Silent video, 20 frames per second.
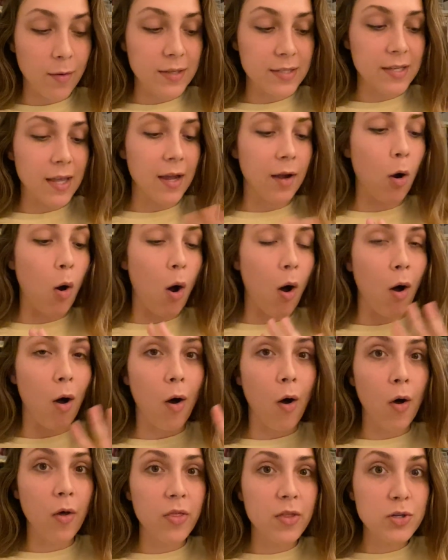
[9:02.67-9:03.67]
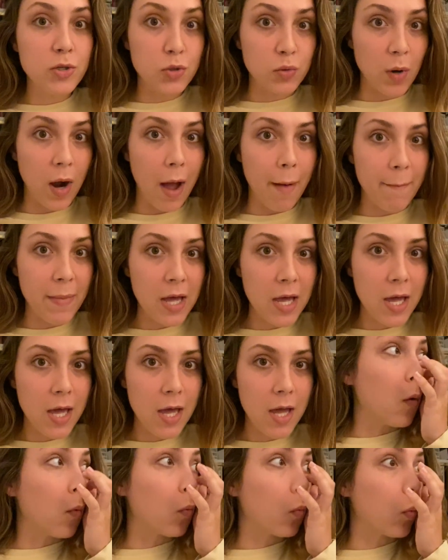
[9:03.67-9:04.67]
It's like all the
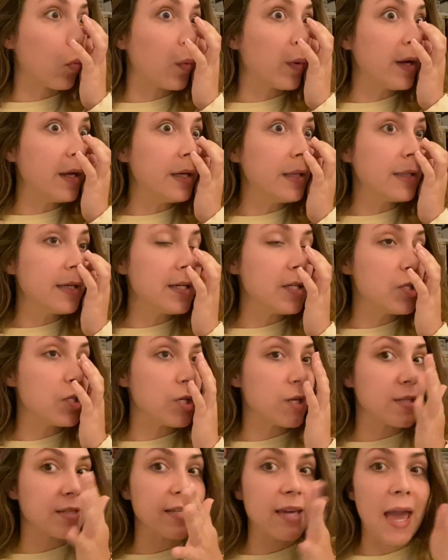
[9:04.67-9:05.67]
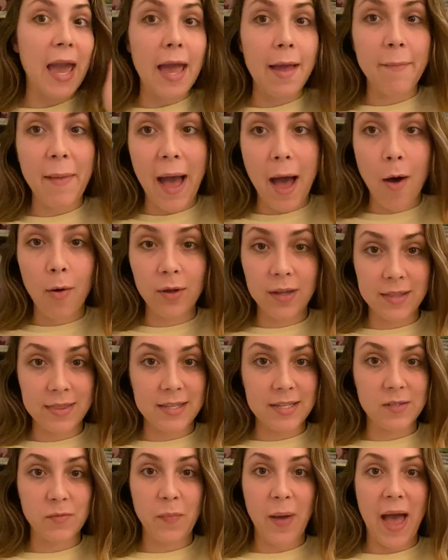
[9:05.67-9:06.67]
drama really just came out in
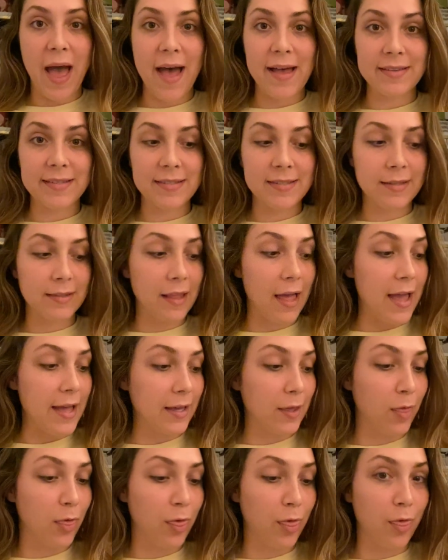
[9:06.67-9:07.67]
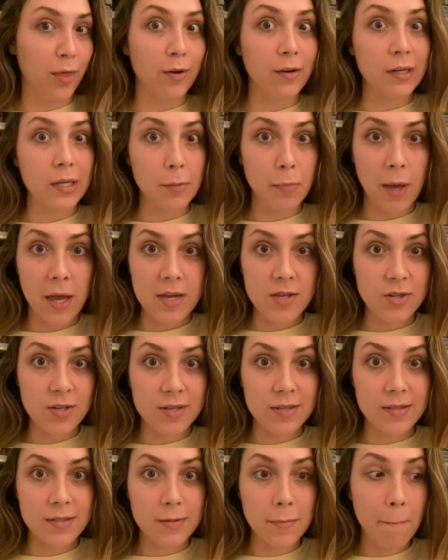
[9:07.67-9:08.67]
these past like 30
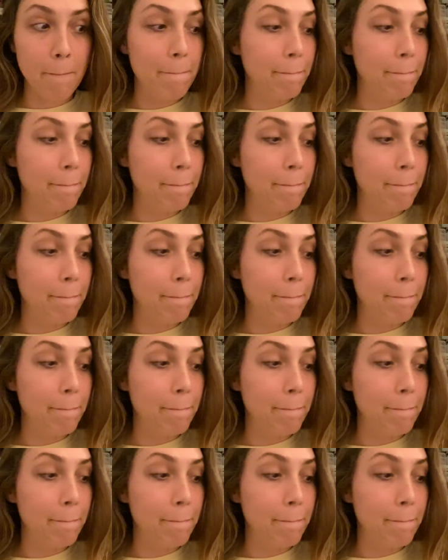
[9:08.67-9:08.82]
pages.